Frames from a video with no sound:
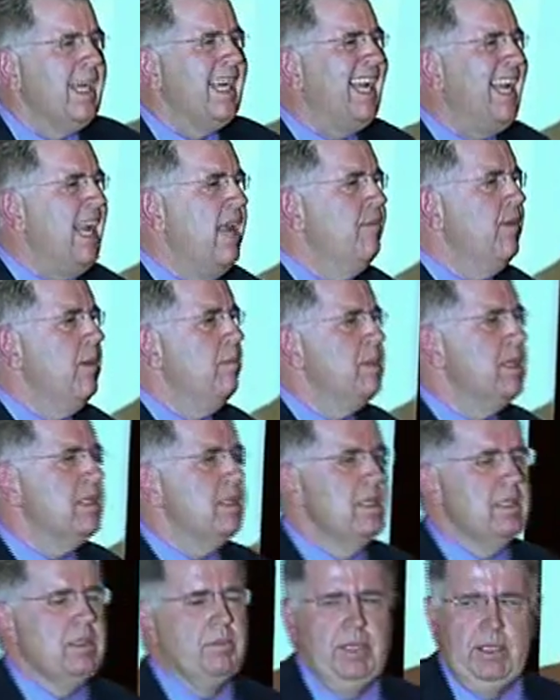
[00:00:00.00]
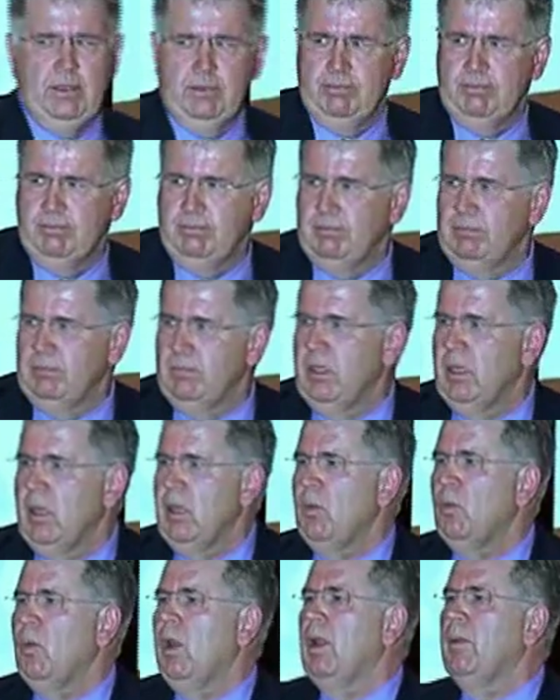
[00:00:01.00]
Clever businessmen
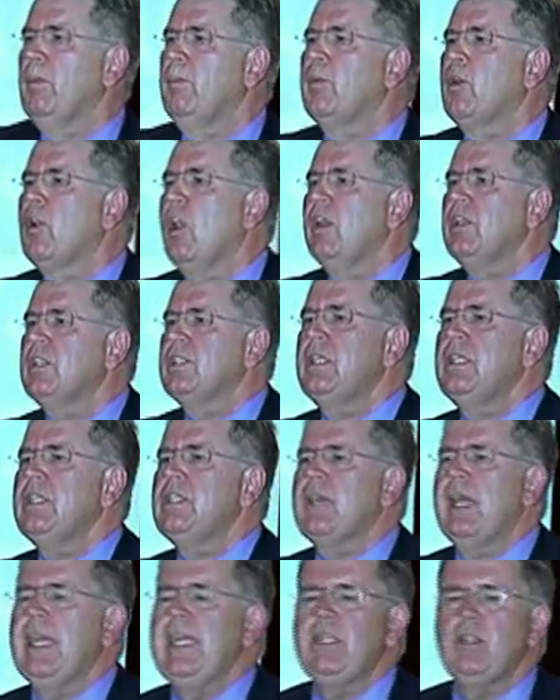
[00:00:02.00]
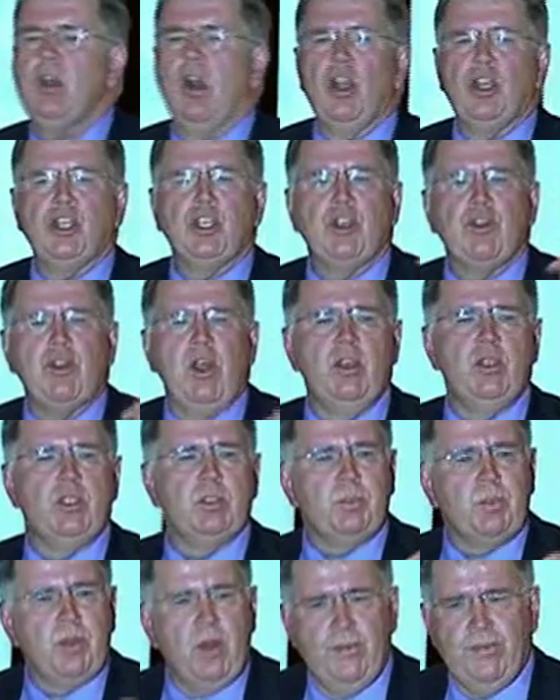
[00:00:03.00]
will concentrate on gross
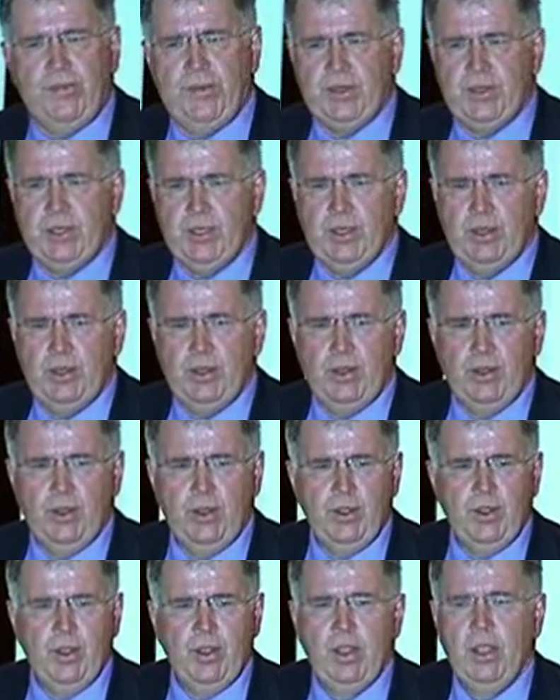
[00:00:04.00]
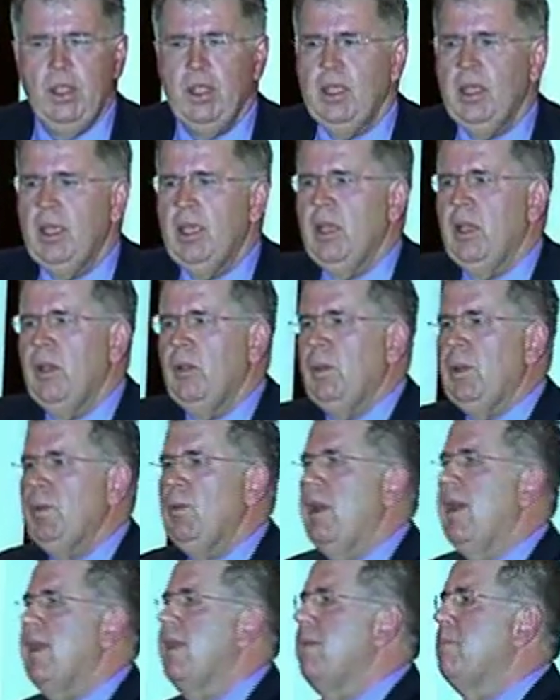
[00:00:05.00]
profit. We
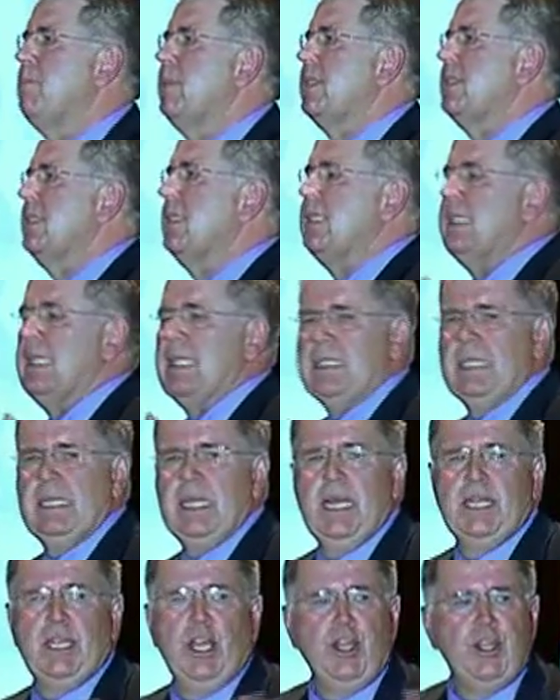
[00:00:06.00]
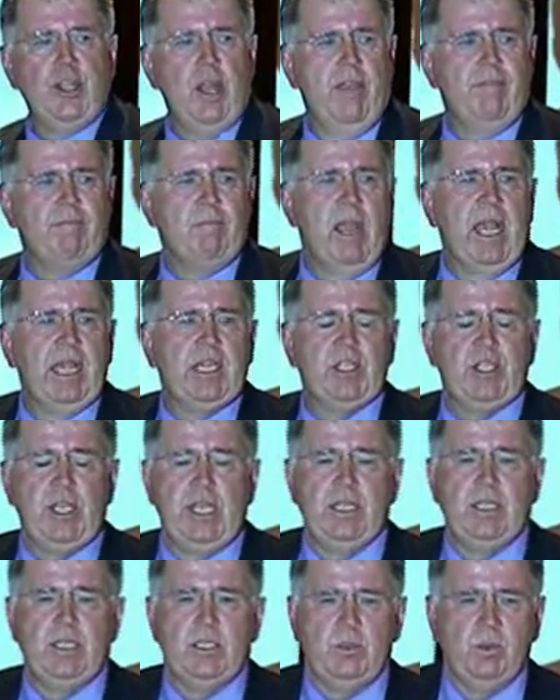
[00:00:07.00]
were at a business yesterday, I don't know if Mike
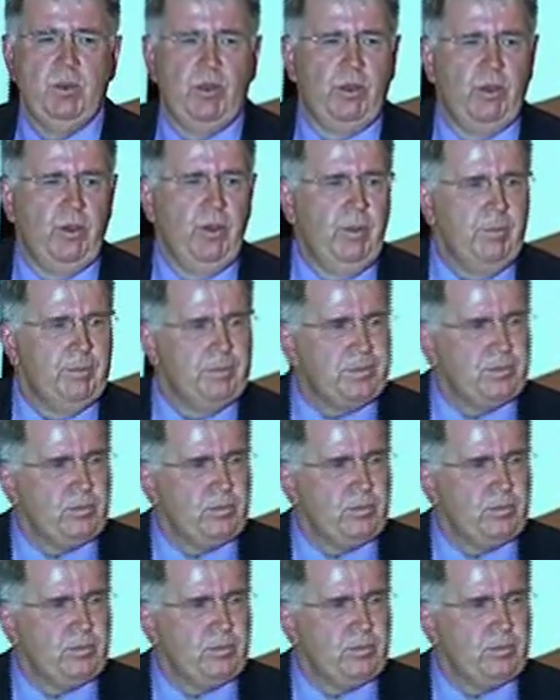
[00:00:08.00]
shared this with you,